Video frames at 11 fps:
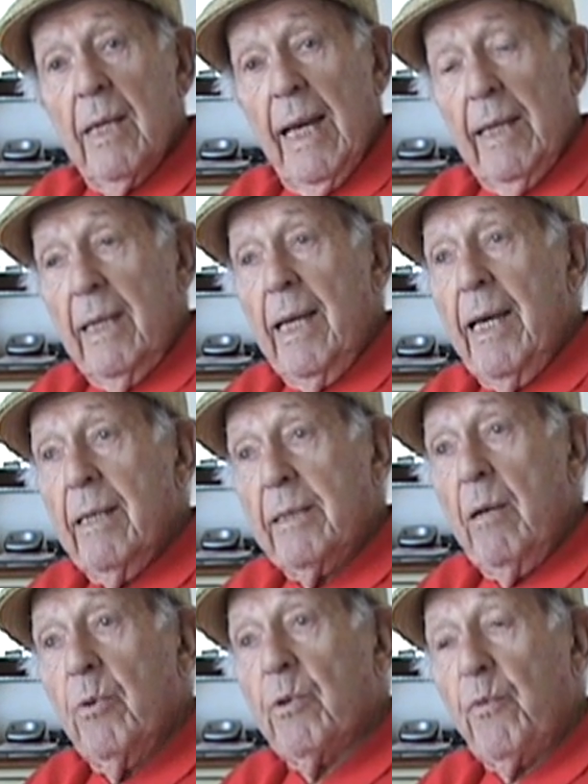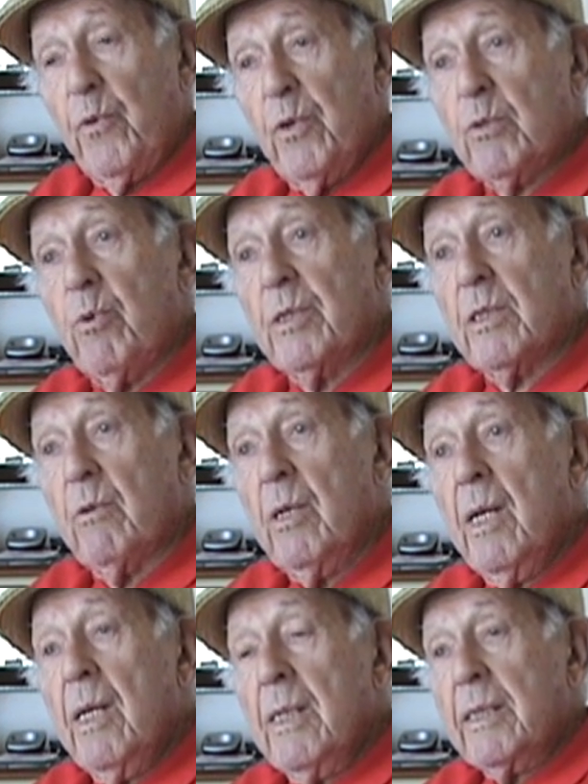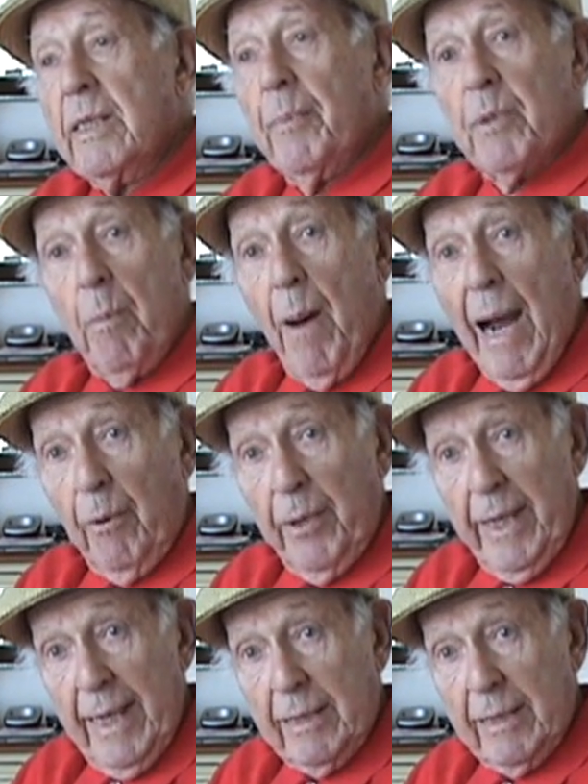And they were the first ones to, except the Bowery.